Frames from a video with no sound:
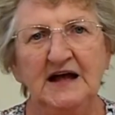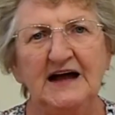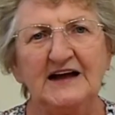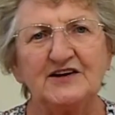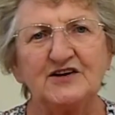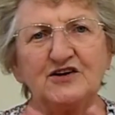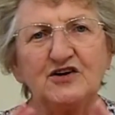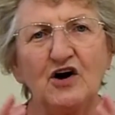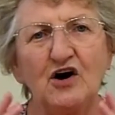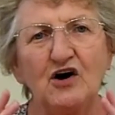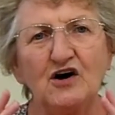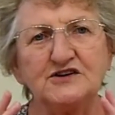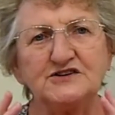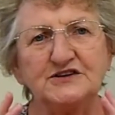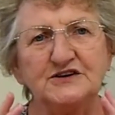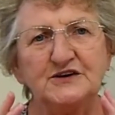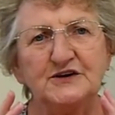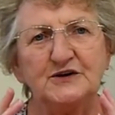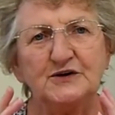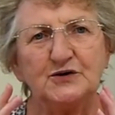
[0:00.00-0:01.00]
a God
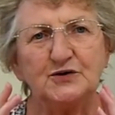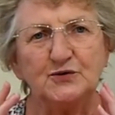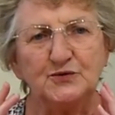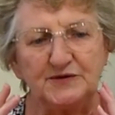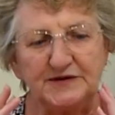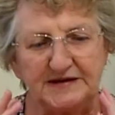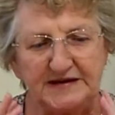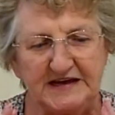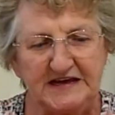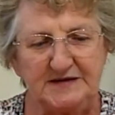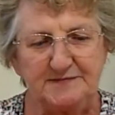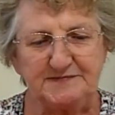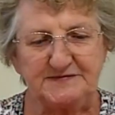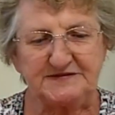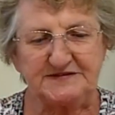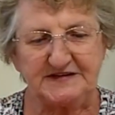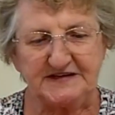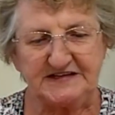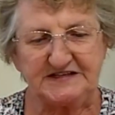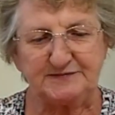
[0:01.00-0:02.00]
who
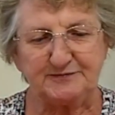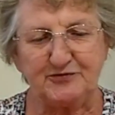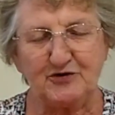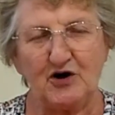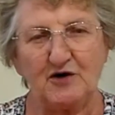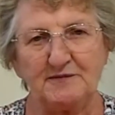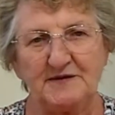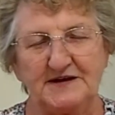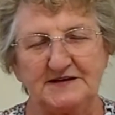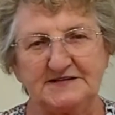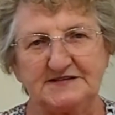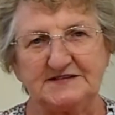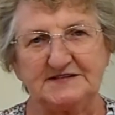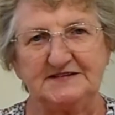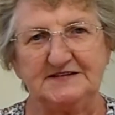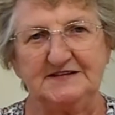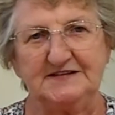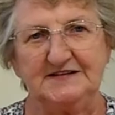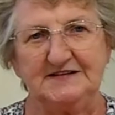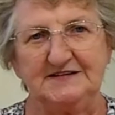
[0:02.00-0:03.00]
keeps his promise.
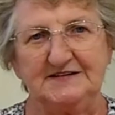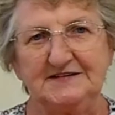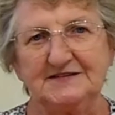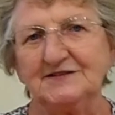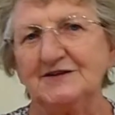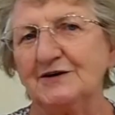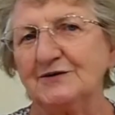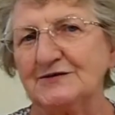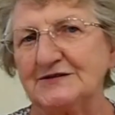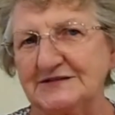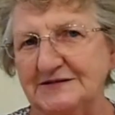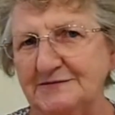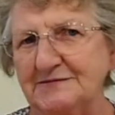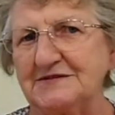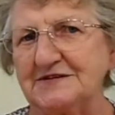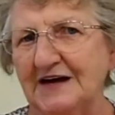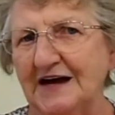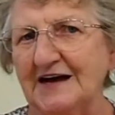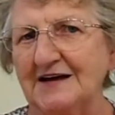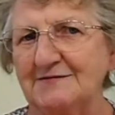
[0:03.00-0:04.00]
You know,
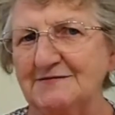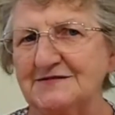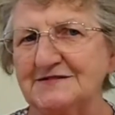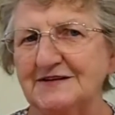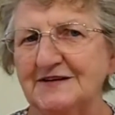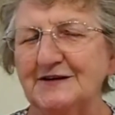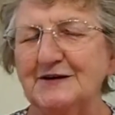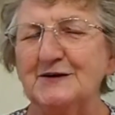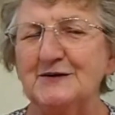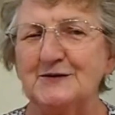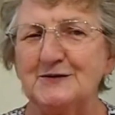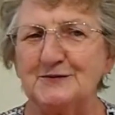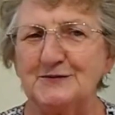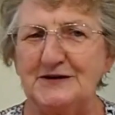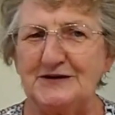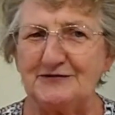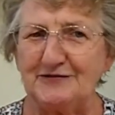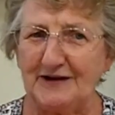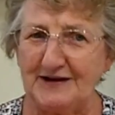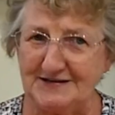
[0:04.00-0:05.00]
sometimes
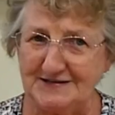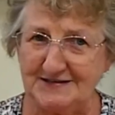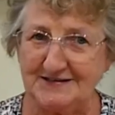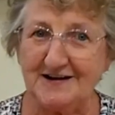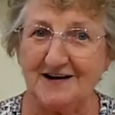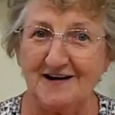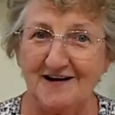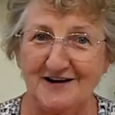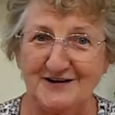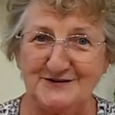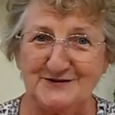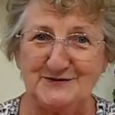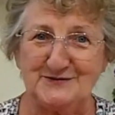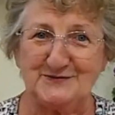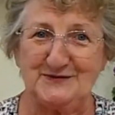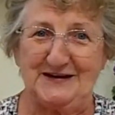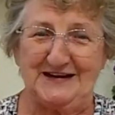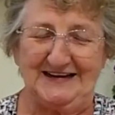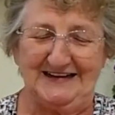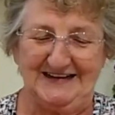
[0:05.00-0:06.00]
we find it hard,
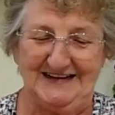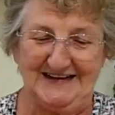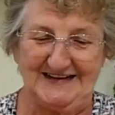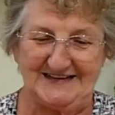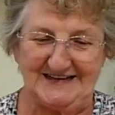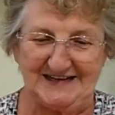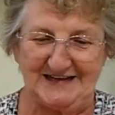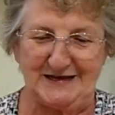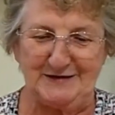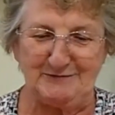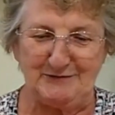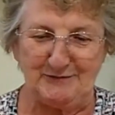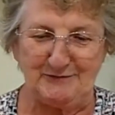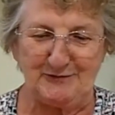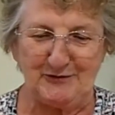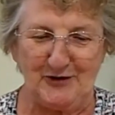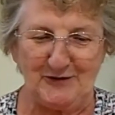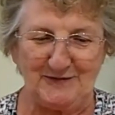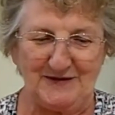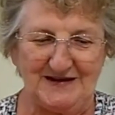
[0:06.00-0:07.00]
don't we, to keep a
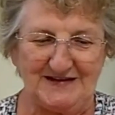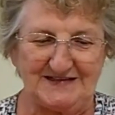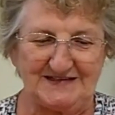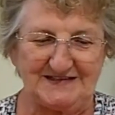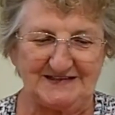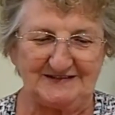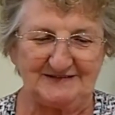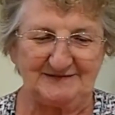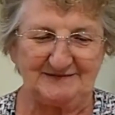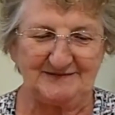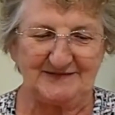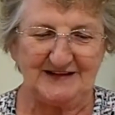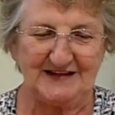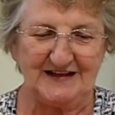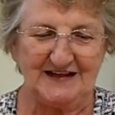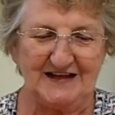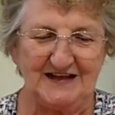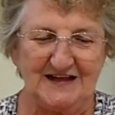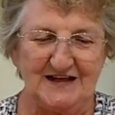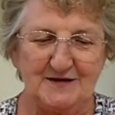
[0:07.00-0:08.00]
promise.
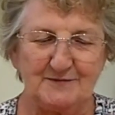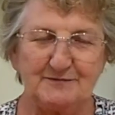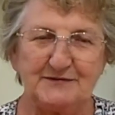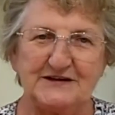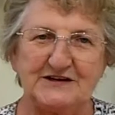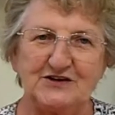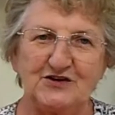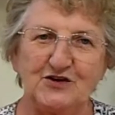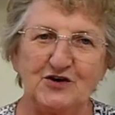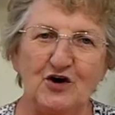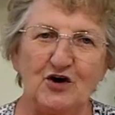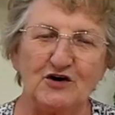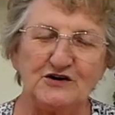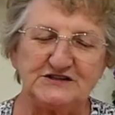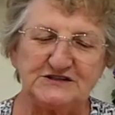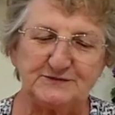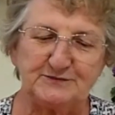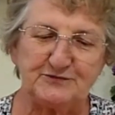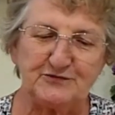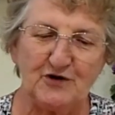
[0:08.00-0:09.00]
But
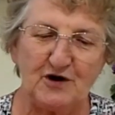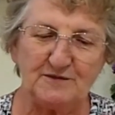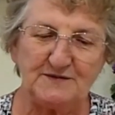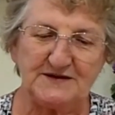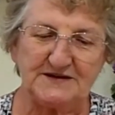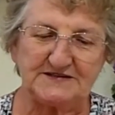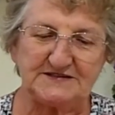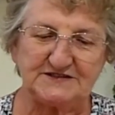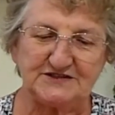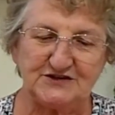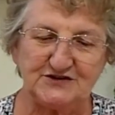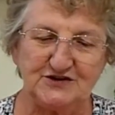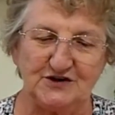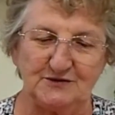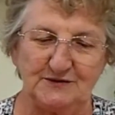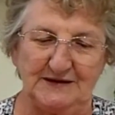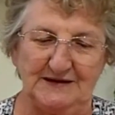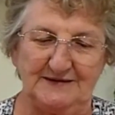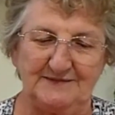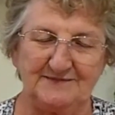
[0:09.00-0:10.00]
God's promise to
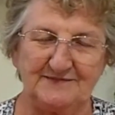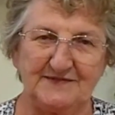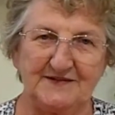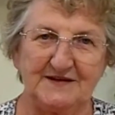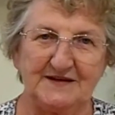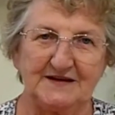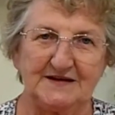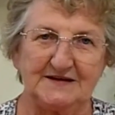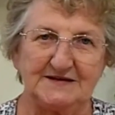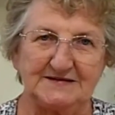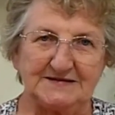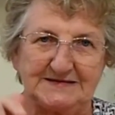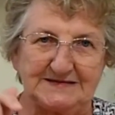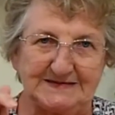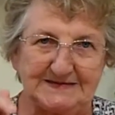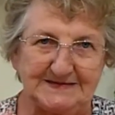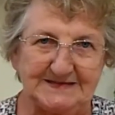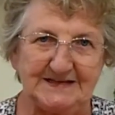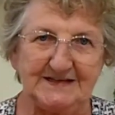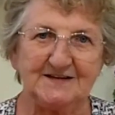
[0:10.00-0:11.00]
Noah
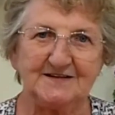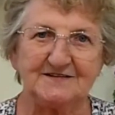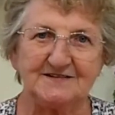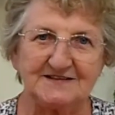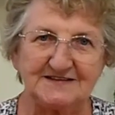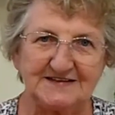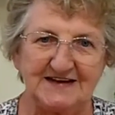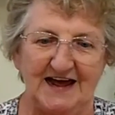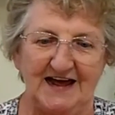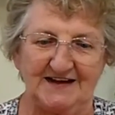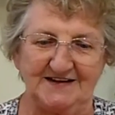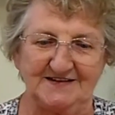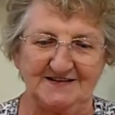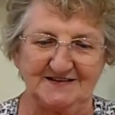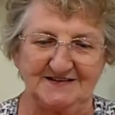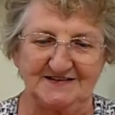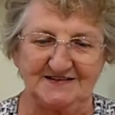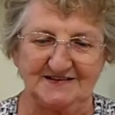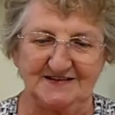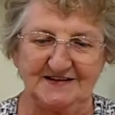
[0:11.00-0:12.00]
still
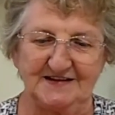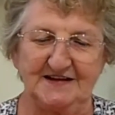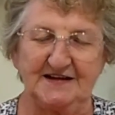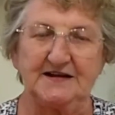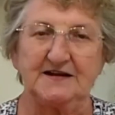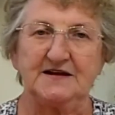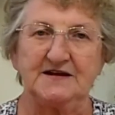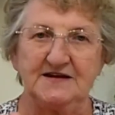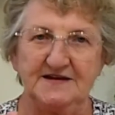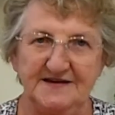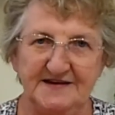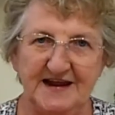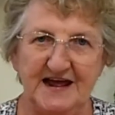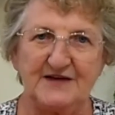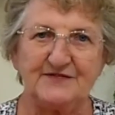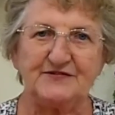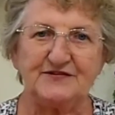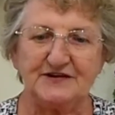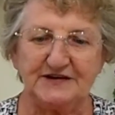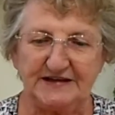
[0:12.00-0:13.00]
stands.
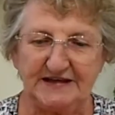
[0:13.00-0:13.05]
Never